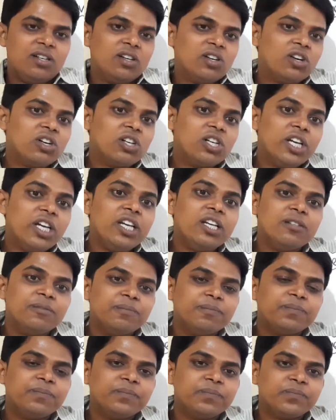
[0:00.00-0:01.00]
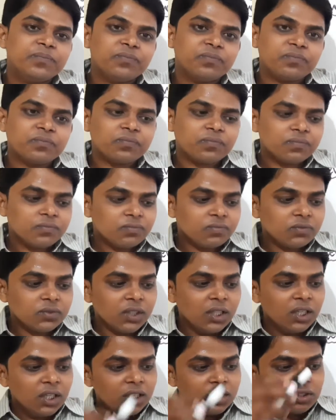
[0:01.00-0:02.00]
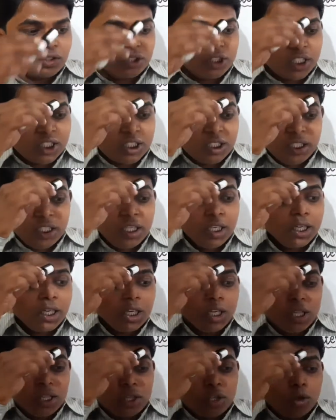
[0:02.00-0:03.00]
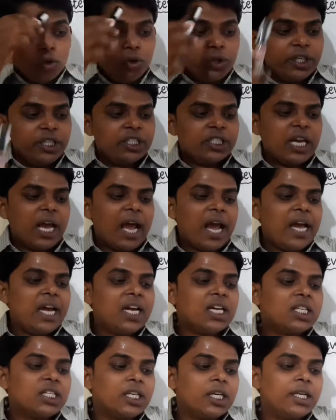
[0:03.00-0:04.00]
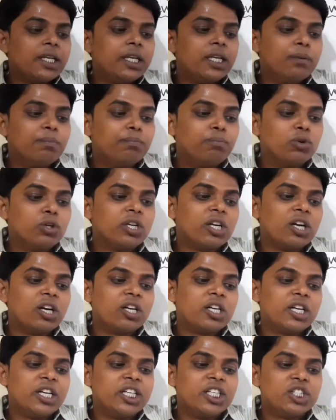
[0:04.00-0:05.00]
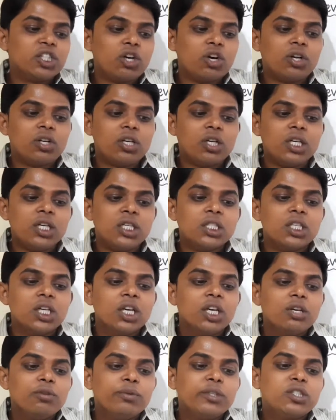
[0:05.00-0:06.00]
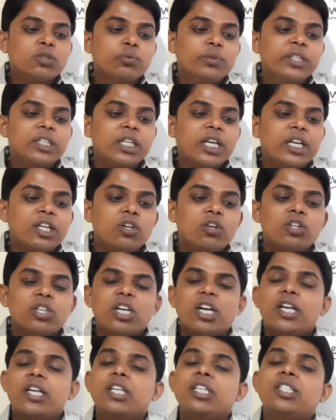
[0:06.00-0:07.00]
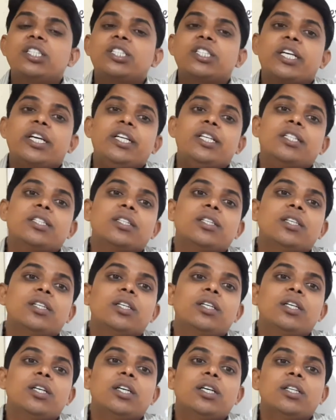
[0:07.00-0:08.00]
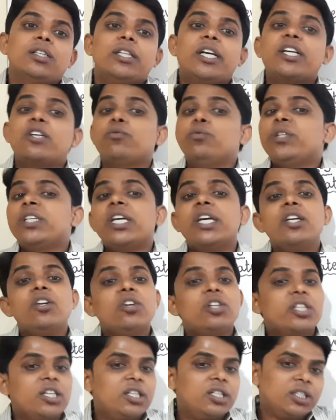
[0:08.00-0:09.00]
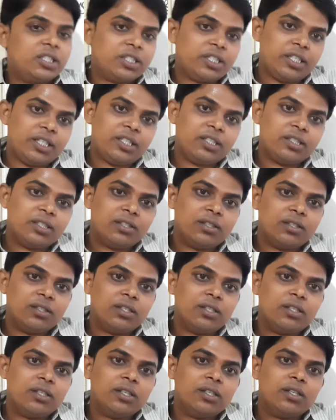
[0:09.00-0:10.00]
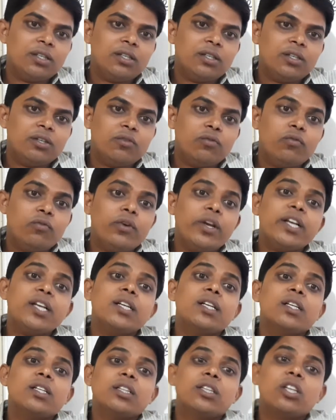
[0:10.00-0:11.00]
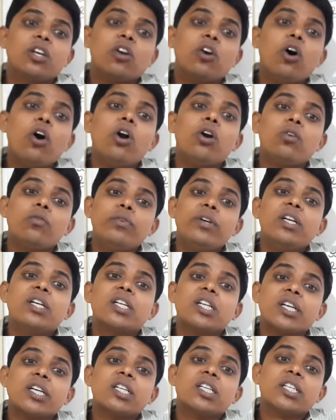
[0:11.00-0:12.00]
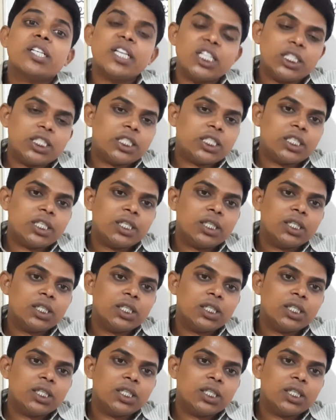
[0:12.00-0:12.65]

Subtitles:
Okay? So just see, through His action He put a test on us which we cannot understand. That we cannot understand. When the God will take test.